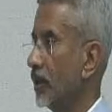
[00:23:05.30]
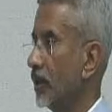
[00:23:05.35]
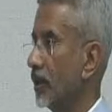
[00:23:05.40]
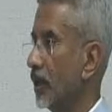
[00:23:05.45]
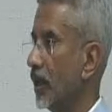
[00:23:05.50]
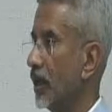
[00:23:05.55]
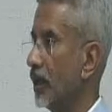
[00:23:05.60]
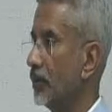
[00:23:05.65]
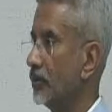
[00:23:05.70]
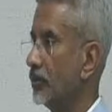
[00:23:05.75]

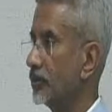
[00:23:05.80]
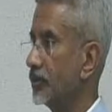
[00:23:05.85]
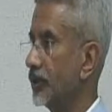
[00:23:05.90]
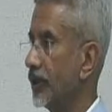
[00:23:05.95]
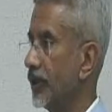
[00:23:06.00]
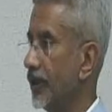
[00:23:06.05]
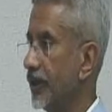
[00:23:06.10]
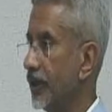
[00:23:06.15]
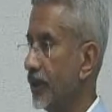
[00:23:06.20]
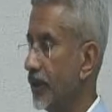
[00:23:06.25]
Now,
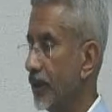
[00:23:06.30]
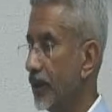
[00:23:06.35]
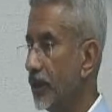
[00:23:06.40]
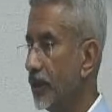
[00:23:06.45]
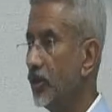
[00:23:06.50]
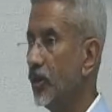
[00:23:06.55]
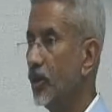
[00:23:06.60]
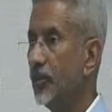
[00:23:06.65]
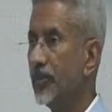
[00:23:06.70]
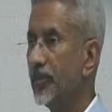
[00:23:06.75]
the
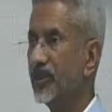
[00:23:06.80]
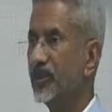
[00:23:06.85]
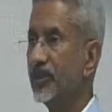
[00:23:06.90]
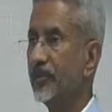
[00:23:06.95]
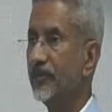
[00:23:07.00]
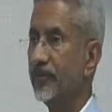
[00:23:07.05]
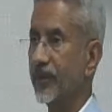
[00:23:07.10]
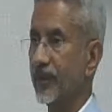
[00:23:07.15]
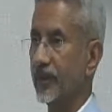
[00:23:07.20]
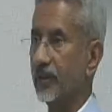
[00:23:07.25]

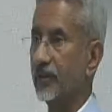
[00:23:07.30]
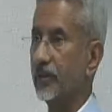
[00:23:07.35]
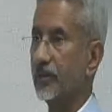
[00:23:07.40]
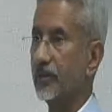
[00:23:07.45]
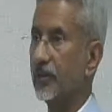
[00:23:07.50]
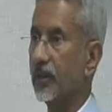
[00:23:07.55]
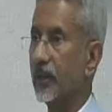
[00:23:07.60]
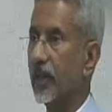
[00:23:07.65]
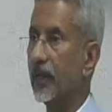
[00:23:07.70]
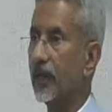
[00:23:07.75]
Indo-Pacific
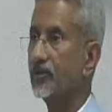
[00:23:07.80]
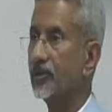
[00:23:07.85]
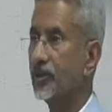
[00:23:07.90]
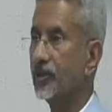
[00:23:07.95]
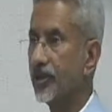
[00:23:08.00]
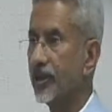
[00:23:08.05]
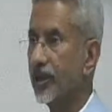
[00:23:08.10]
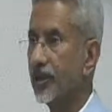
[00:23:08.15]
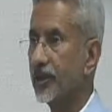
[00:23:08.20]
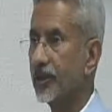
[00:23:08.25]
as a
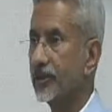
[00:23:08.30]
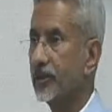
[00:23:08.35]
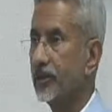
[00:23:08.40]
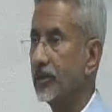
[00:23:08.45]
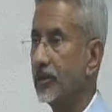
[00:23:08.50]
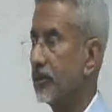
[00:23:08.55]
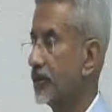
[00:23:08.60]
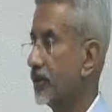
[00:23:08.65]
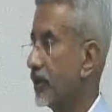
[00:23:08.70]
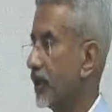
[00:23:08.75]
theater
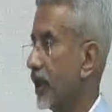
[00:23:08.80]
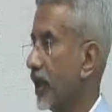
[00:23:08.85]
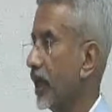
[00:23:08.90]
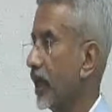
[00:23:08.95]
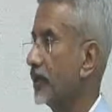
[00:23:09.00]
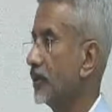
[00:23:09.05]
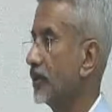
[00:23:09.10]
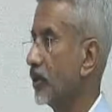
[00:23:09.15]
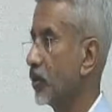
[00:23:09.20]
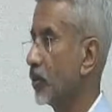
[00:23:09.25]

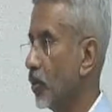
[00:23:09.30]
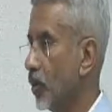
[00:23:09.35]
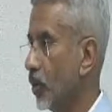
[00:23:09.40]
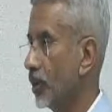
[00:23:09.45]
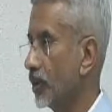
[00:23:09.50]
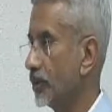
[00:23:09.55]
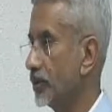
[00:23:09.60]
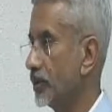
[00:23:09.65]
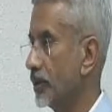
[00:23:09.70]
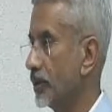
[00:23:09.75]
and the
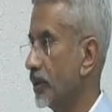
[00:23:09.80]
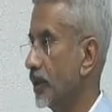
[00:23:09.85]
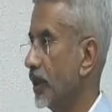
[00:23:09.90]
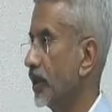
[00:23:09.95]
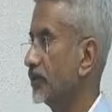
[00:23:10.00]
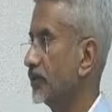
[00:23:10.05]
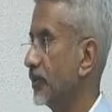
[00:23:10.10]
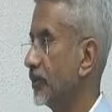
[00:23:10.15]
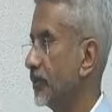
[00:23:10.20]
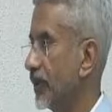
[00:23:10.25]
Quad
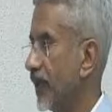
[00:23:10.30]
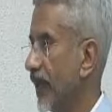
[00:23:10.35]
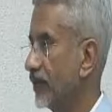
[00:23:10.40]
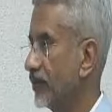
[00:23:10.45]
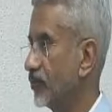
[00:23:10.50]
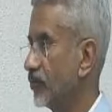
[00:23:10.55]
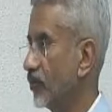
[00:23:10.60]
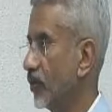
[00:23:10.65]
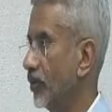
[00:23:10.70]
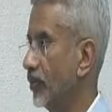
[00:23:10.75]
as a
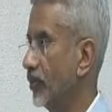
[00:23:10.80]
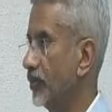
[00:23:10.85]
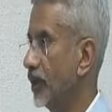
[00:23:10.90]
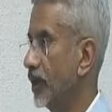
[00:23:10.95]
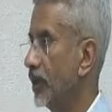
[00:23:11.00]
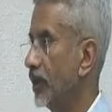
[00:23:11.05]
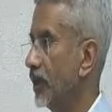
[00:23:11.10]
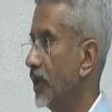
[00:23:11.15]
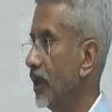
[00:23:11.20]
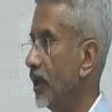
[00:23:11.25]
platform
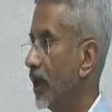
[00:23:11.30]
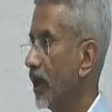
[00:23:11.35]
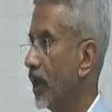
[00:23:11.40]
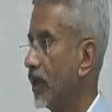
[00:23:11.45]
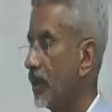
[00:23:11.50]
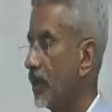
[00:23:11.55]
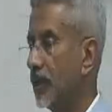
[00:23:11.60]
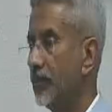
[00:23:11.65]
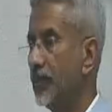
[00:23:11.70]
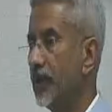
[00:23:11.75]

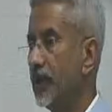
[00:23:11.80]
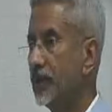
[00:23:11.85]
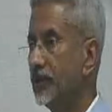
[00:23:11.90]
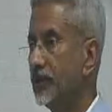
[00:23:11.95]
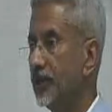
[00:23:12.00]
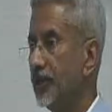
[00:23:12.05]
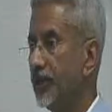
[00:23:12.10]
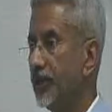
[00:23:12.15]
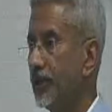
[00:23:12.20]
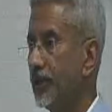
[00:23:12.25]
are among
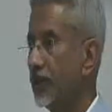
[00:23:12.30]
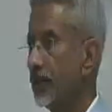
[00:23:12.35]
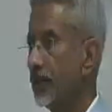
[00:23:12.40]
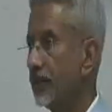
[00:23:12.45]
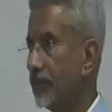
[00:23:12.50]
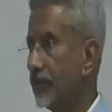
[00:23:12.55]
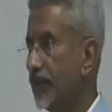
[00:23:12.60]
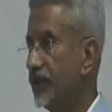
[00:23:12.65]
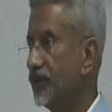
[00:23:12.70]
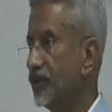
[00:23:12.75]
the
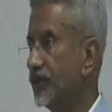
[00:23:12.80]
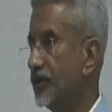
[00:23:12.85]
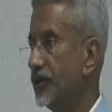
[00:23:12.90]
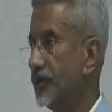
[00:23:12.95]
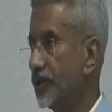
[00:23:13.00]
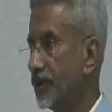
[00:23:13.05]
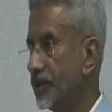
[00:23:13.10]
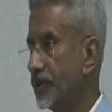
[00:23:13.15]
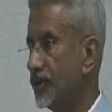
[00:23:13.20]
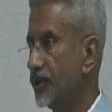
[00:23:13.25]

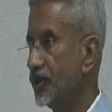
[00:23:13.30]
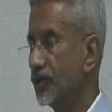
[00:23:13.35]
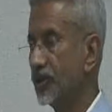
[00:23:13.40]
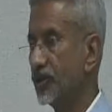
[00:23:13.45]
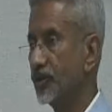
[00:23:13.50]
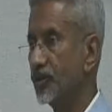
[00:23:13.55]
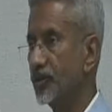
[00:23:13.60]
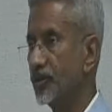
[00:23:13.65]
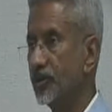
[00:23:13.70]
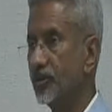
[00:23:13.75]
recent
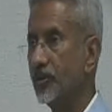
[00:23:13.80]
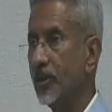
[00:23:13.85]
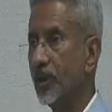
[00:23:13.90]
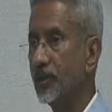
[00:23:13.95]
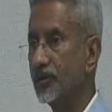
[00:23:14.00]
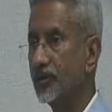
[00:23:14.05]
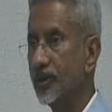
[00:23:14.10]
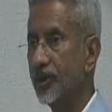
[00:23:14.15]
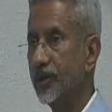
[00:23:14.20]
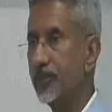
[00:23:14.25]
additions to our
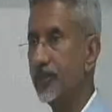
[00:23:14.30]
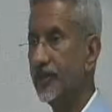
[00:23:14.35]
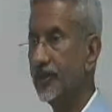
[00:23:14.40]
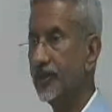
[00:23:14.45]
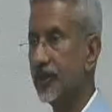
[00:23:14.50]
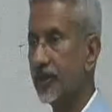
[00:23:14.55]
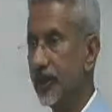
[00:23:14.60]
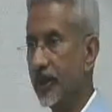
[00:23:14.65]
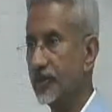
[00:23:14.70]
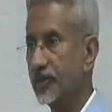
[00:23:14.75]

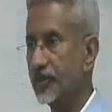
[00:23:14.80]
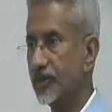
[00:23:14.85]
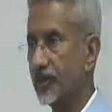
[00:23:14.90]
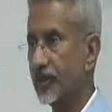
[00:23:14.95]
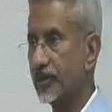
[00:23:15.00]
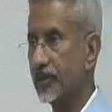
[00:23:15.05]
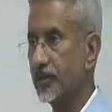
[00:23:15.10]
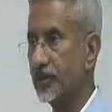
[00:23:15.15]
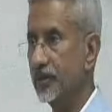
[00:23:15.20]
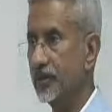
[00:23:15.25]
strategic
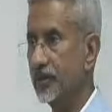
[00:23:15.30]
lexicon.